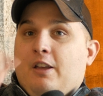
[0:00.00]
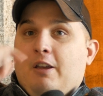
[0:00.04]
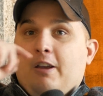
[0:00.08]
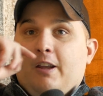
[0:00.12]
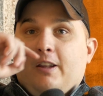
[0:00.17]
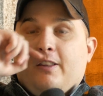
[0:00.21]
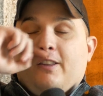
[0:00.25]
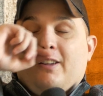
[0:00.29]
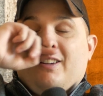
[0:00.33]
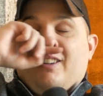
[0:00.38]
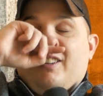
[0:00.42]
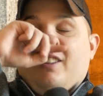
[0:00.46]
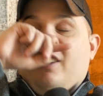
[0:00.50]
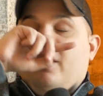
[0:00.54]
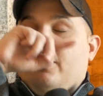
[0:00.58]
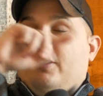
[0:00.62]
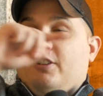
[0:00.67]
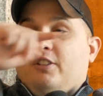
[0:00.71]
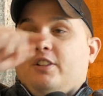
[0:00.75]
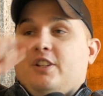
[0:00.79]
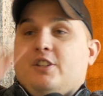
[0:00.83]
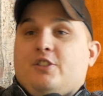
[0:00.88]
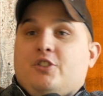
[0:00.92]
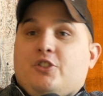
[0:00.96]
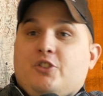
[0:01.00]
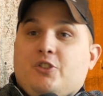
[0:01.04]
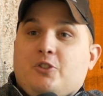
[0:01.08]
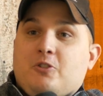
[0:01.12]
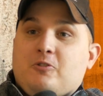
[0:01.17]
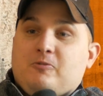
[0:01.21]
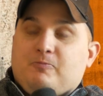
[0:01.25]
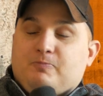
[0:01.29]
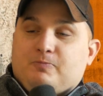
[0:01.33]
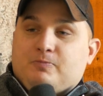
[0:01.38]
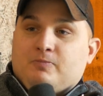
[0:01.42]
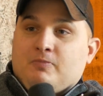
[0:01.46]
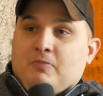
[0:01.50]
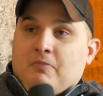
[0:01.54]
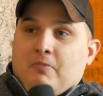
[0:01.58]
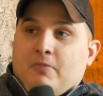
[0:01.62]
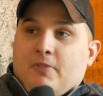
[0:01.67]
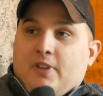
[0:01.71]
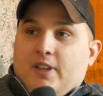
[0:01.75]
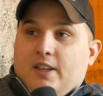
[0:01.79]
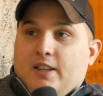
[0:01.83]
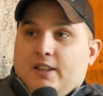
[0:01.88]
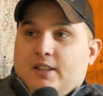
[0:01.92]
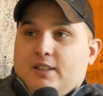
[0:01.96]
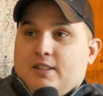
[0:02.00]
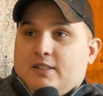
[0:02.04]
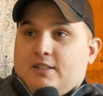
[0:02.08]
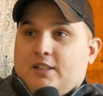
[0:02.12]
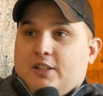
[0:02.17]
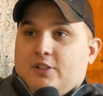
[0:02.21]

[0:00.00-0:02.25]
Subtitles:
And then another issue is